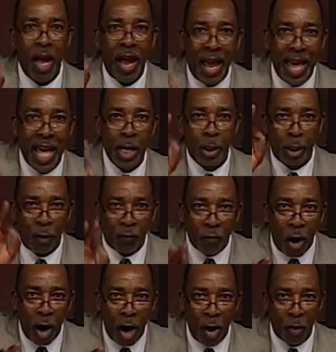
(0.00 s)
has the
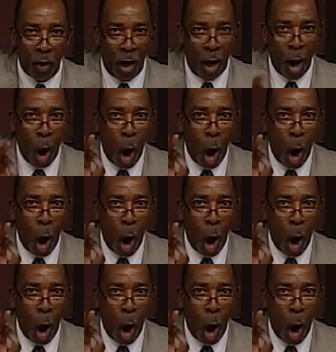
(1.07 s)
Father